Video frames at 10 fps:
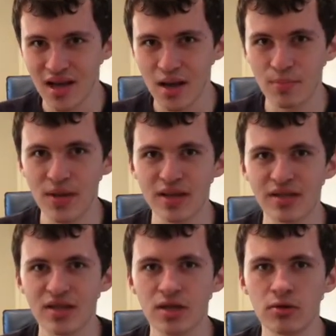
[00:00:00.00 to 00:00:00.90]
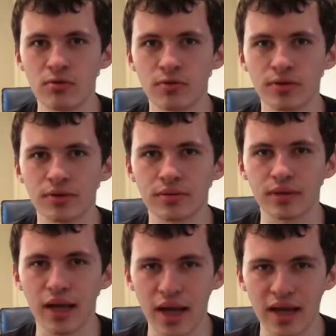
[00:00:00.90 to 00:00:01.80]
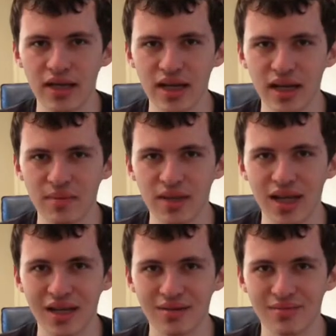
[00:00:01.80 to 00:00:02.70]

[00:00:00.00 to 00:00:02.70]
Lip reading: a bit too kind to him, and that